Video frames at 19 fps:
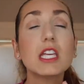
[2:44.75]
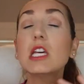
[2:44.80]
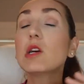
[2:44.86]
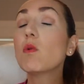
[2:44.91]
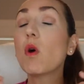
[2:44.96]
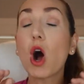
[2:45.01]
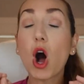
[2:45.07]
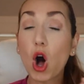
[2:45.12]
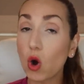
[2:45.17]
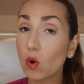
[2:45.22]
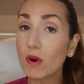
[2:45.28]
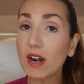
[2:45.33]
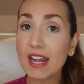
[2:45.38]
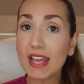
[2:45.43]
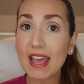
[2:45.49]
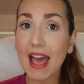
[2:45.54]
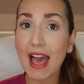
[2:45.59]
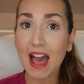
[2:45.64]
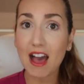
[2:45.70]
you
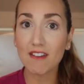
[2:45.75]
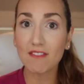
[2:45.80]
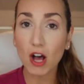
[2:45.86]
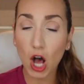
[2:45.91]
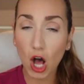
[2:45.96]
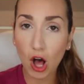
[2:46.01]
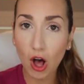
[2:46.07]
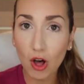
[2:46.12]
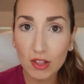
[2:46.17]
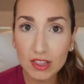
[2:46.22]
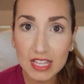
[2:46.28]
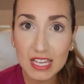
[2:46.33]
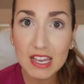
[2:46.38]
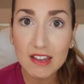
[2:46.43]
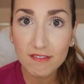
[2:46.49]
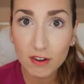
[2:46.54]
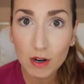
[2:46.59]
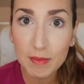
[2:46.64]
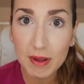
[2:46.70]
already have all
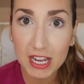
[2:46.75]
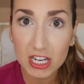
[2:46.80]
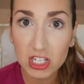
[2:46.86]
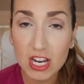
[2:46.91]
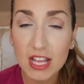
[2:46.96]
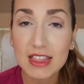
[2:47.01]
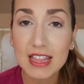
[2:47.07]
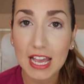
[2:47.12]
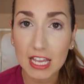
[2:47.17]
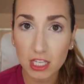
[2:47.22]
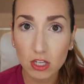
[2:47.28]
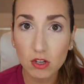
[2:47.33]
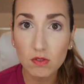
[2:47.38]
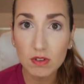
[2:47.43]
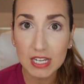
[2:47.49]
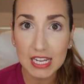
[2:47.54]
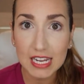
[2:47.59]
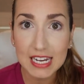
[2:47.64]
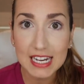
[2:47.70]
the information that
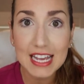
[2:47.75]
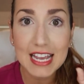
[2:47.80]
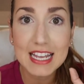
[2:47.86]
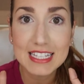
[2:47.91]
you need